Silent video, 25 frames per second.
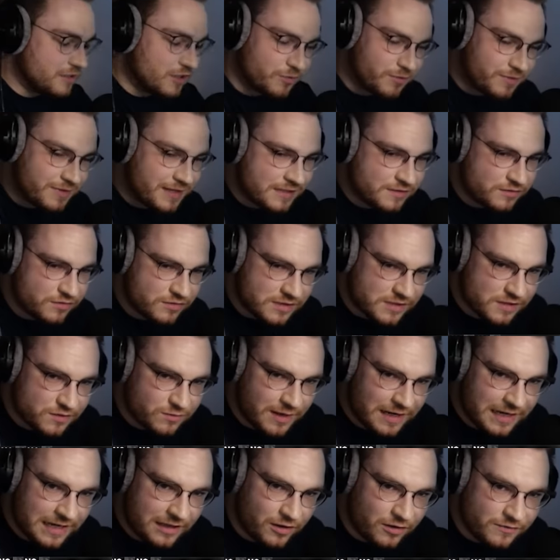talked with Heyzeus as
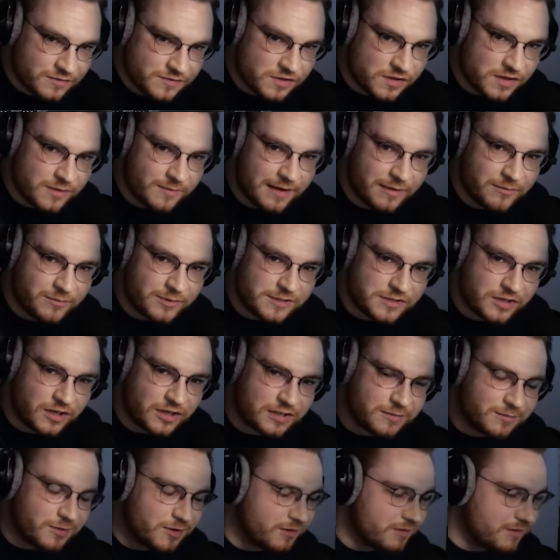well, like, off stream, and we
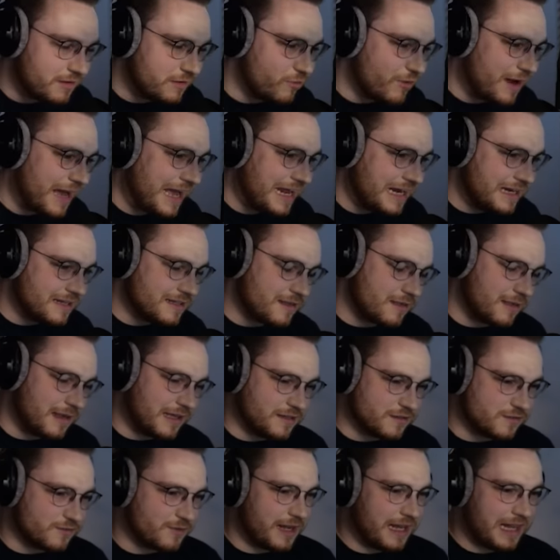talked about the Ryan
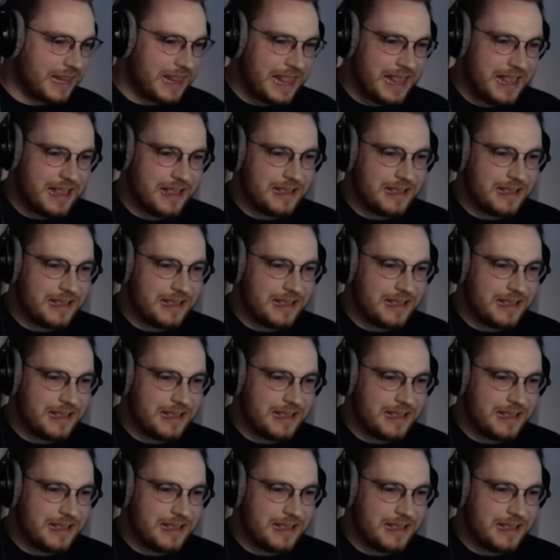thing as well.